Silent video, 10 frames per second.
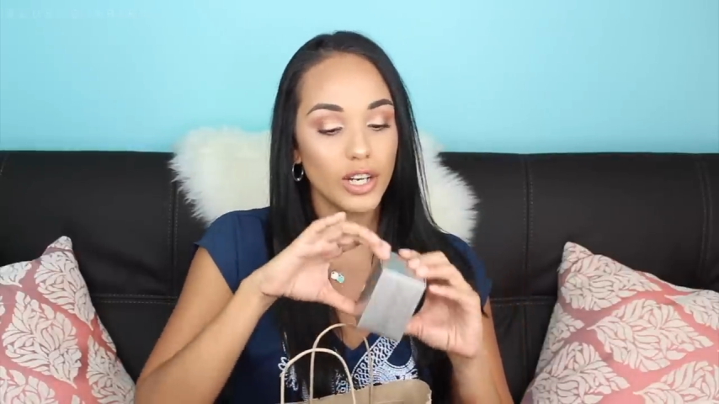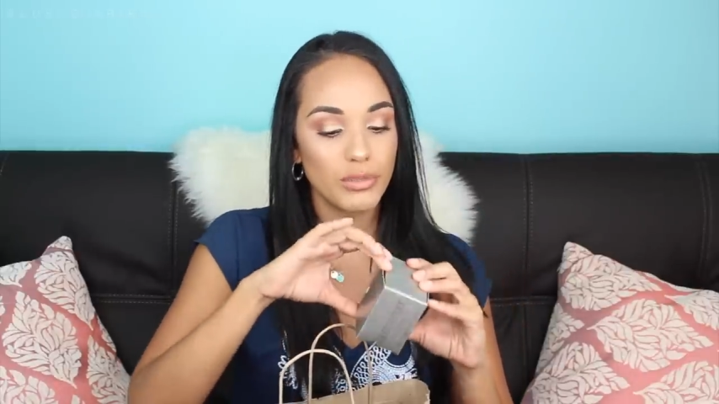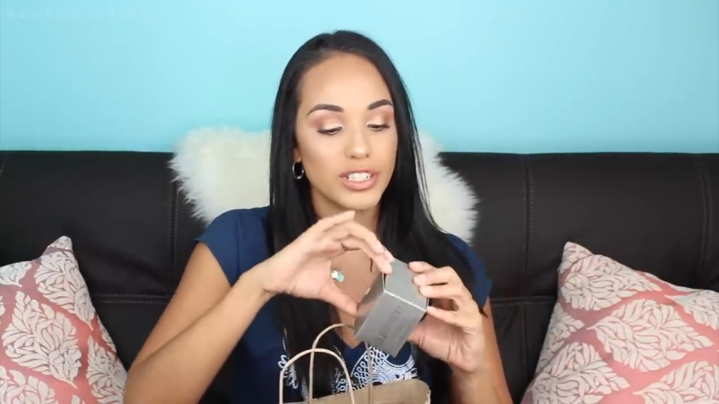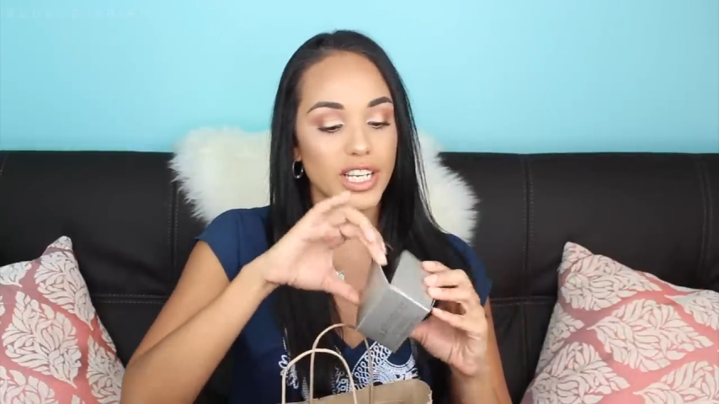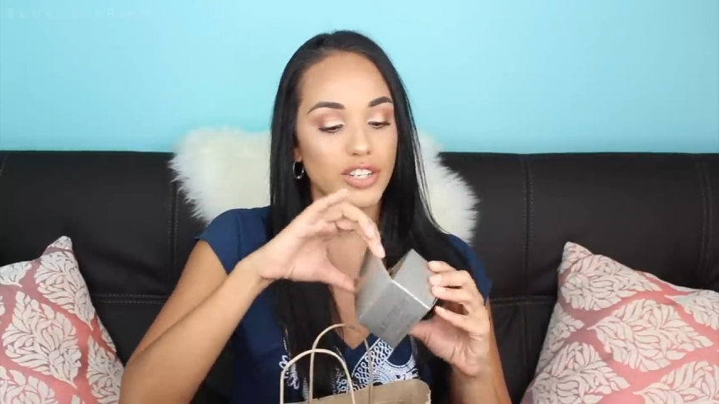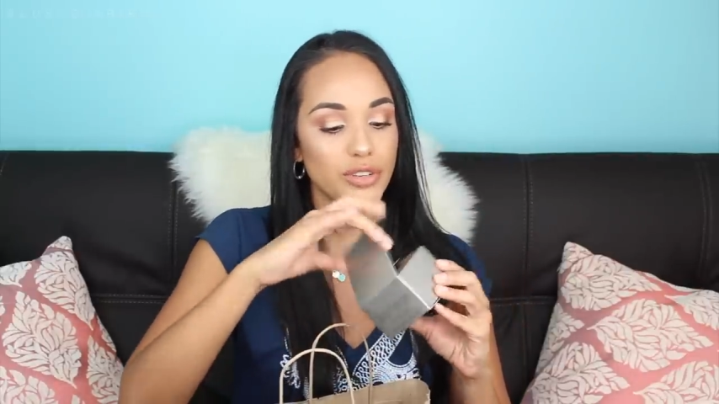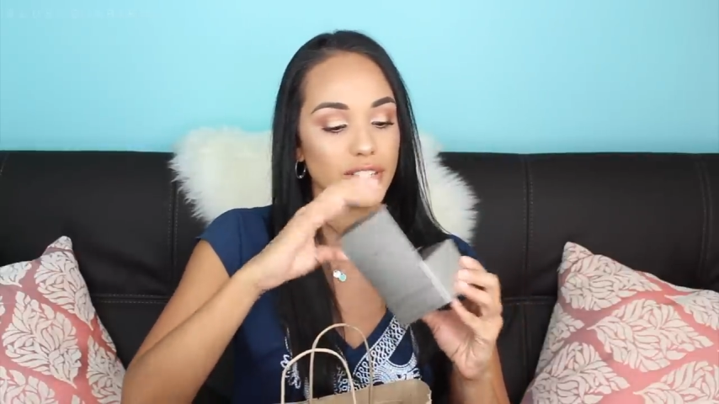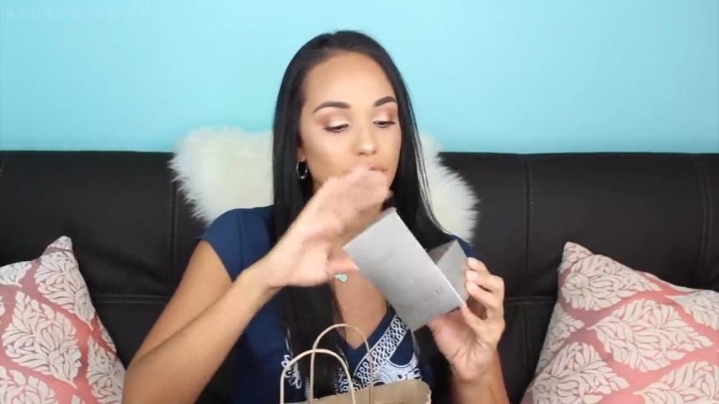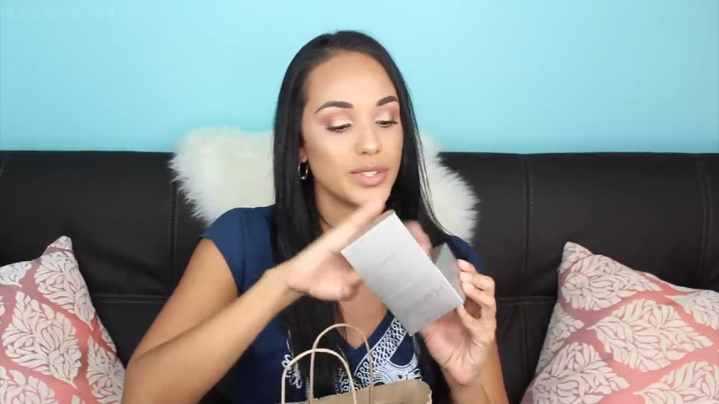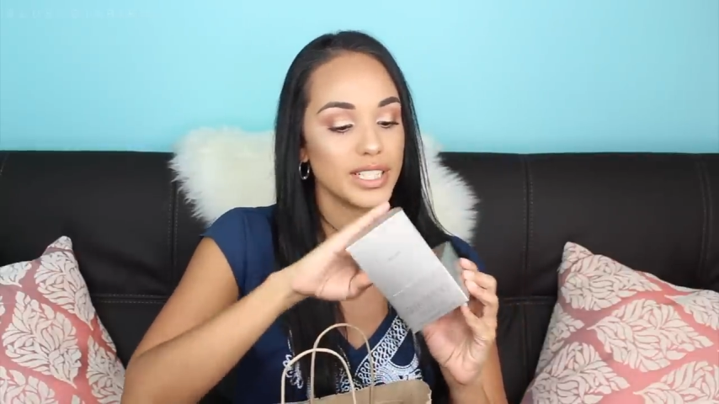Laura Mercier
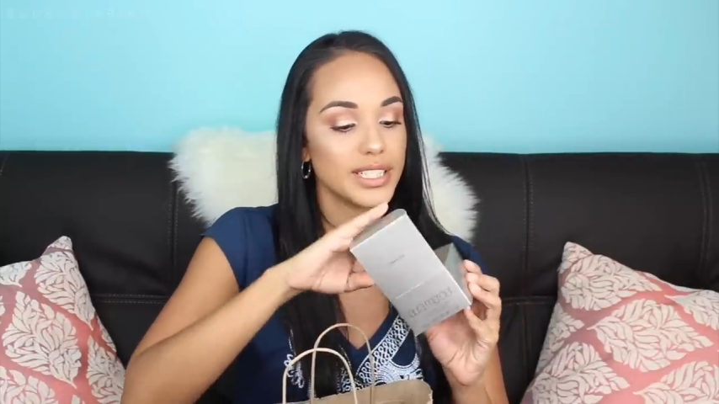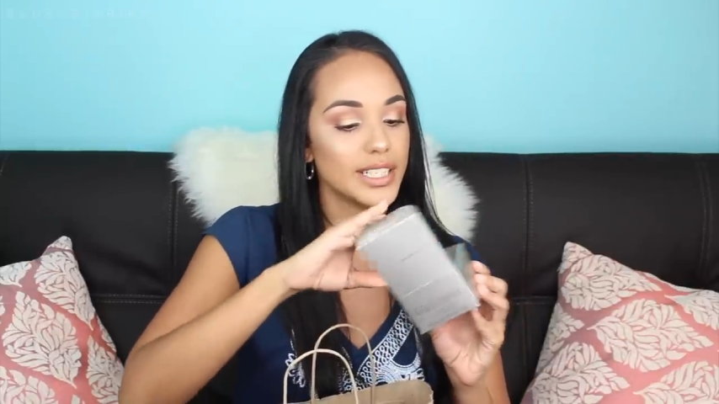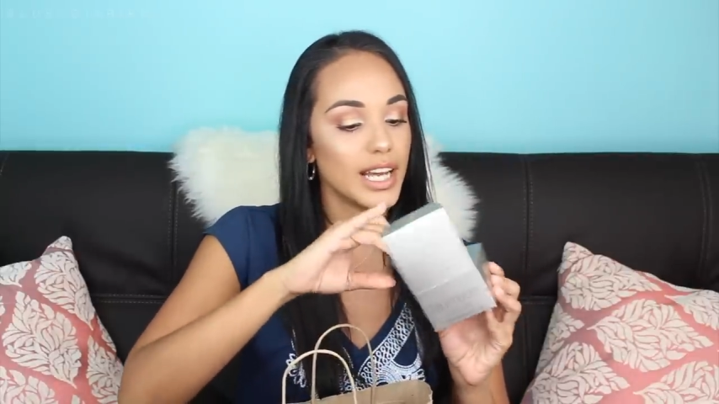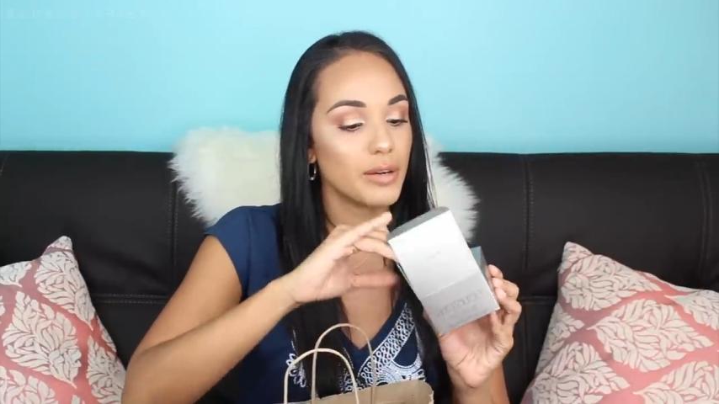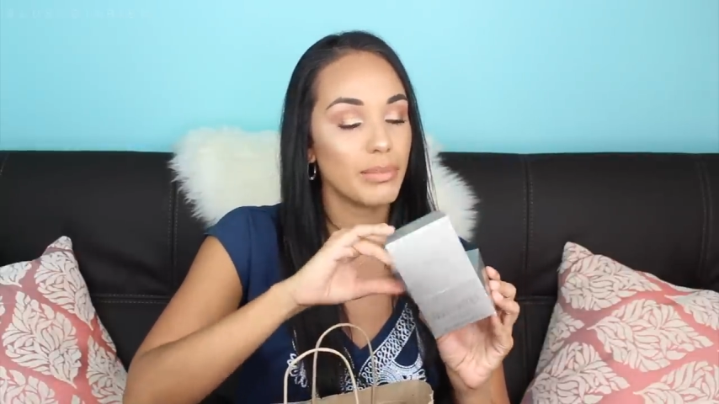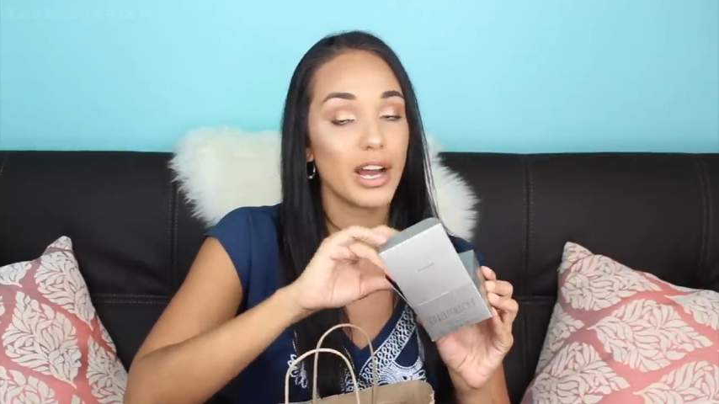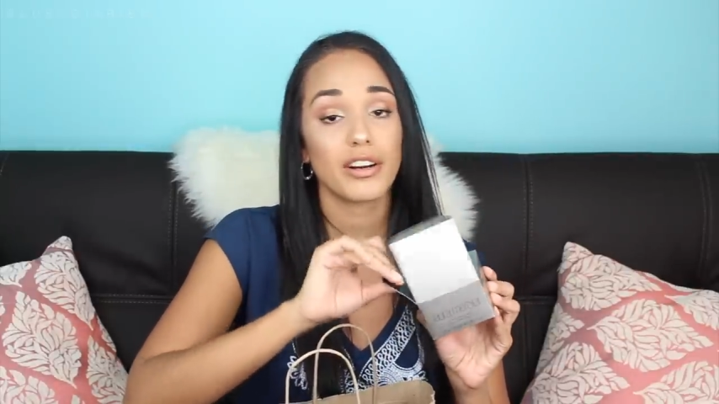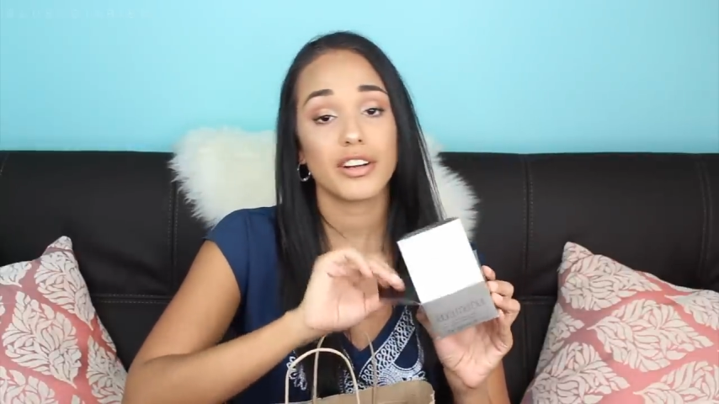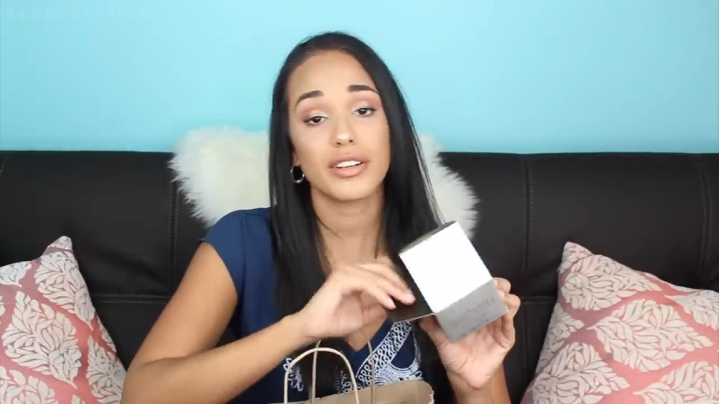Translucent Setting Powder.